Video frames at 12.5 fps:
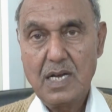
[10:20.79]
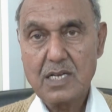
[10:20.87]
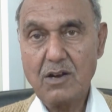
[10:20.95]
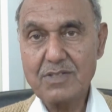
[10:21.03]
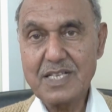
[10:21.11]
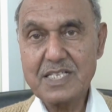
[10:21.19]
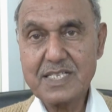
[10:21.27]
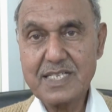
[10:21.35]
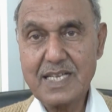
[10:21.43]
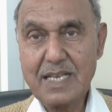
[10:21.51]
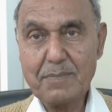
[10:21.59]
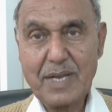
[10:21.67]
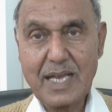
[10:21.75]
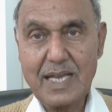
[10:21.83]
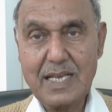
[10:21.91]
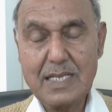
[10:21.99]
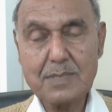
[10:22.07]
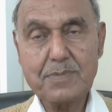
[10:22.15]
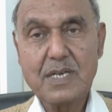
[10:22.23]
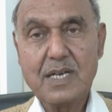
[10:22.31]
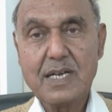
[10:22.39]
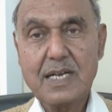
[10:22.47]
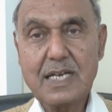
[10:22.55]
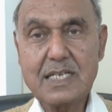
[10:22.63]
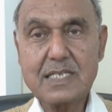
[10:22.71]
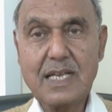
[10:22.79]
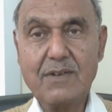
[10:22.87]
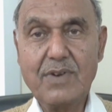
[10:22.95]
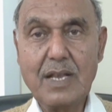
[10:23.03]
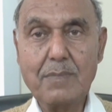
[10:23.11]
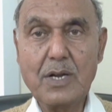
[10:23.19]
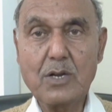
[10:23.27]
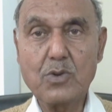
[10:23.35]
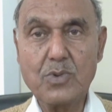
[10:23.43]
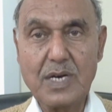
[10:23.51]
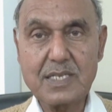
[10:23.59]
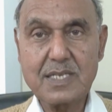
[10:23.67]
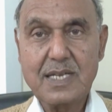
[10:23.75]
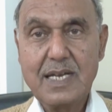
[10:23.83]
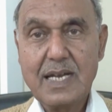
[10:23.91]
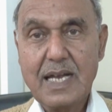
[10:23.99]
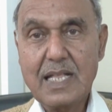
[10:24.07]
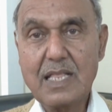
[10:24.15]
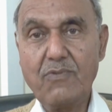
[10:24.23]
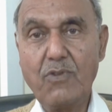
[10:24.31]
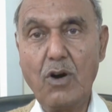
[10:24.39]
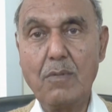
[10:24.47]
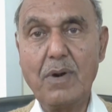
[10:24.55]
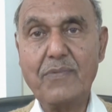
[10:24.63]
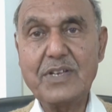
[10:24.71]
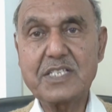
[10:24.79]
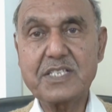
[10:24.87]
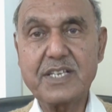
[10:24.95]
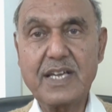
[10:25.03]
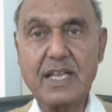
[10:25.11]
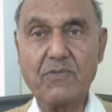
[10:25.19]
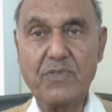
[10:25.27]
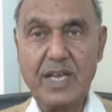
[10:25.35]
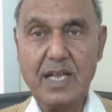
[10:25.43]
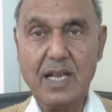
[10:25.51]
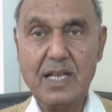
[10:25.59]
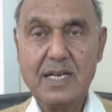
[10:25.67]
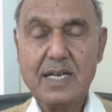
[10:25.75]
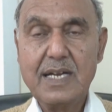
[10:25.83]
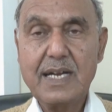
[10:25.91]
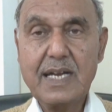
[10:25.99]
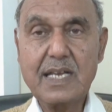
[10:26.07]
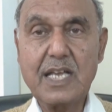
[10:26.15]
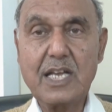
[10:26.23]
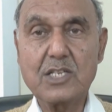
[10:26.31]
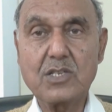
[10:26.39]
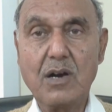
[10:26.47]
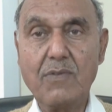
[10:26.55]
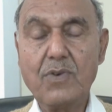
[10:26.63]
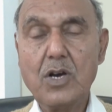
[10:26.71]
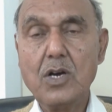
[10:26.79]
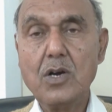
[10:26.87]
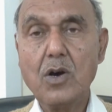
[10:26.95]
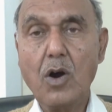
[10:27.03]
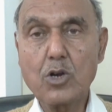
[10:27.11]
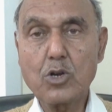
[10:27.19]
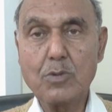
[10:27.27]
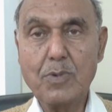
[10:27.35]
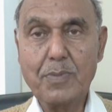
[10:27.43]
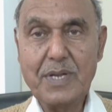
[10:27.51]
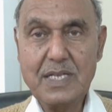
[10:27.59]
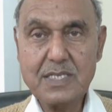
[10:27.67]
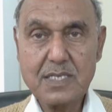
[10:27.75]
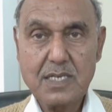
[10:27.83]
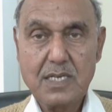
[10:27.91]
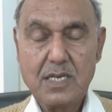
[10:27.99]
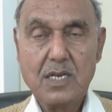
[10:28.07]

Now the steering mechanism is available to us in the form of a steering wheel in case of automobiles